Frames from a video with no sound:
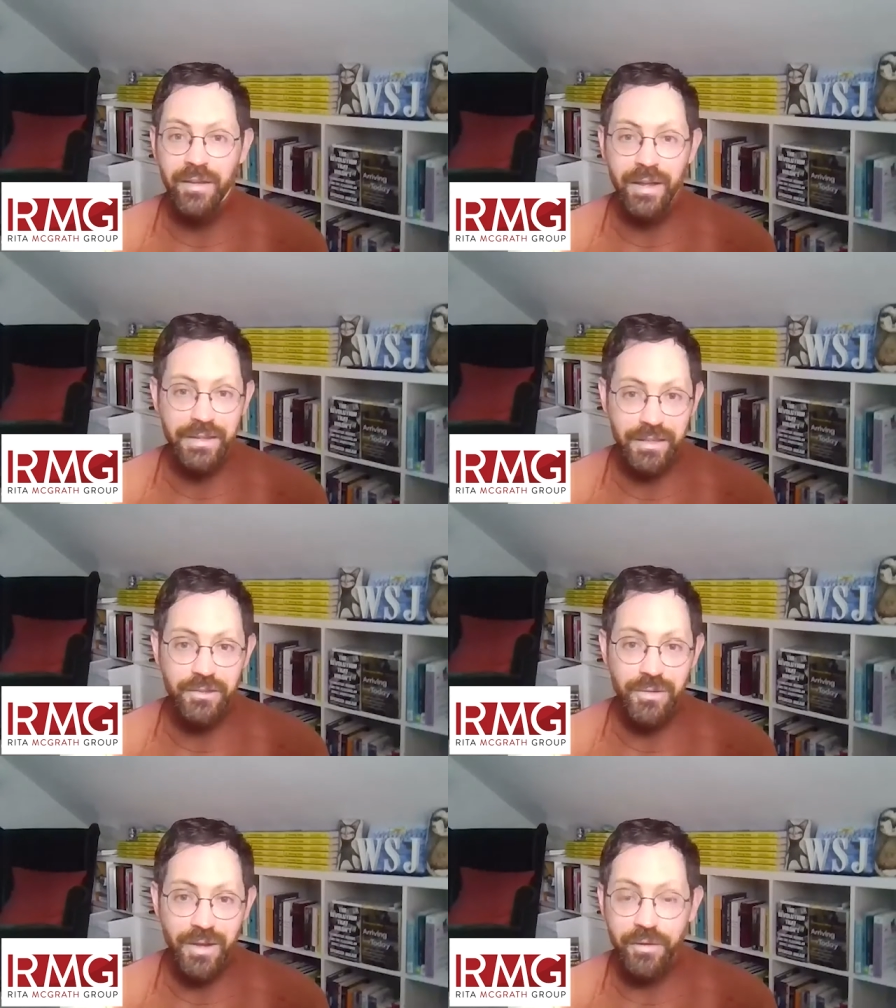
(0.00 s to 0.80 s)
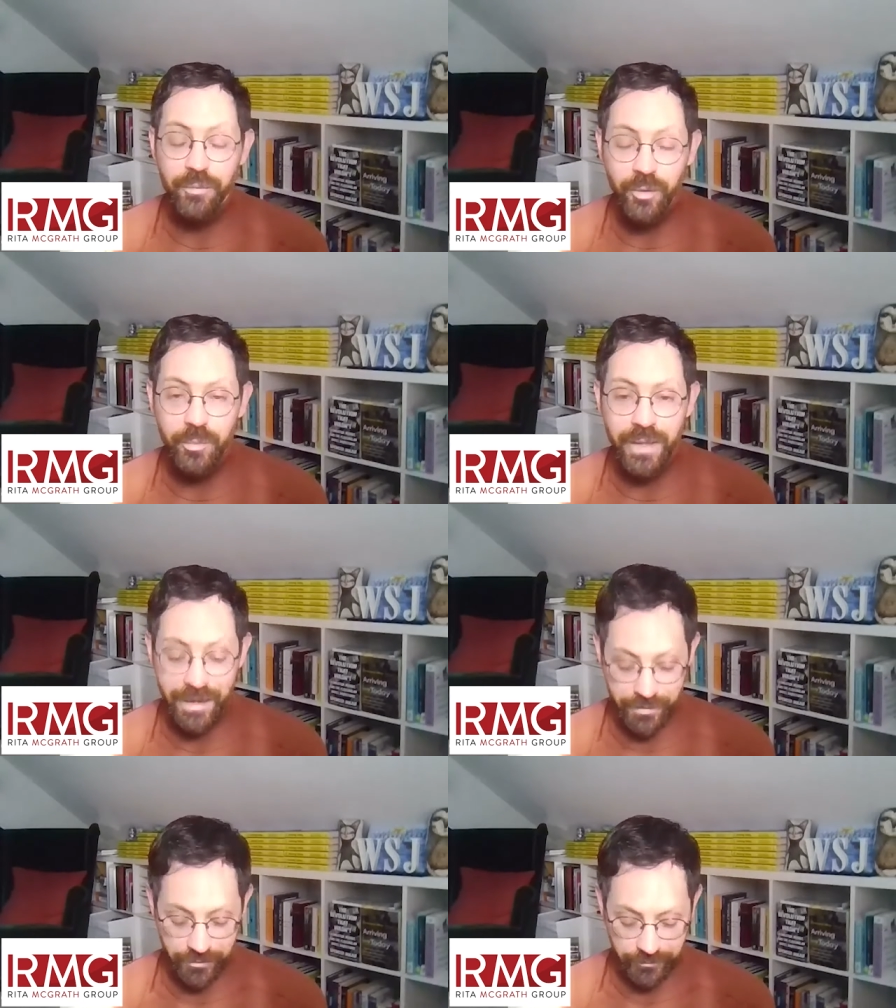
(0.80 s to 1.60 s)
I kid you not, a rope
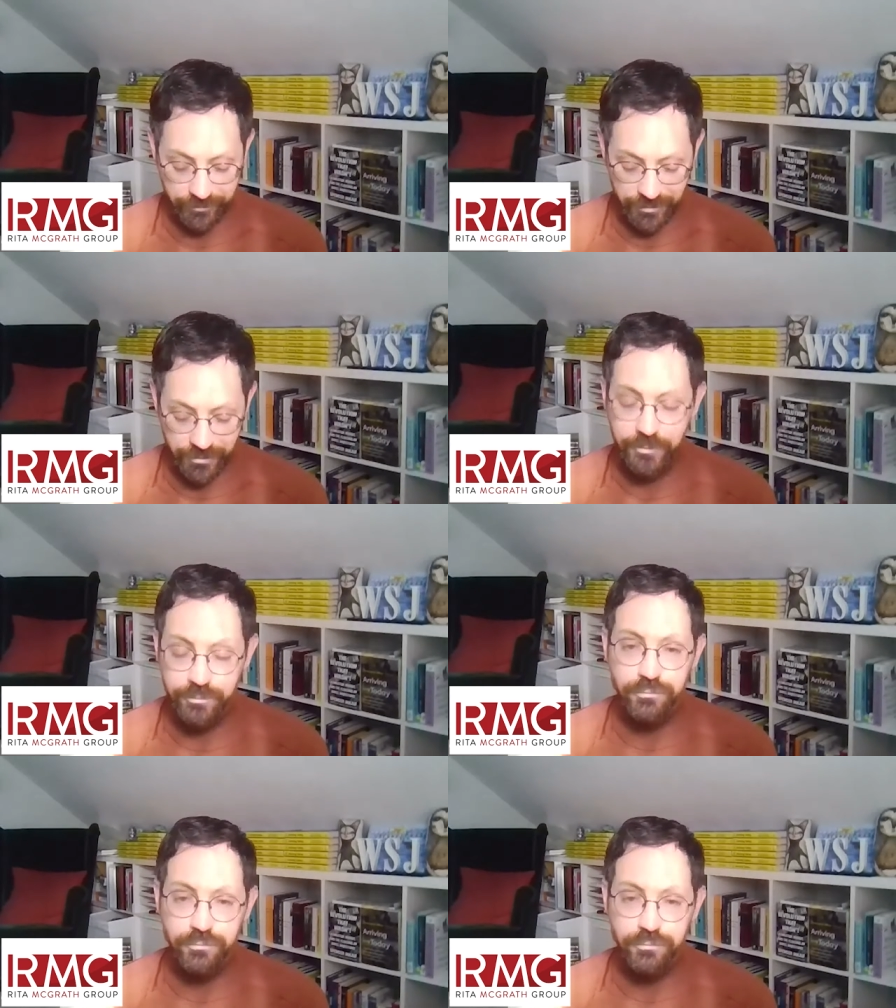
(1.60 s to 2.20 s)
ladder still.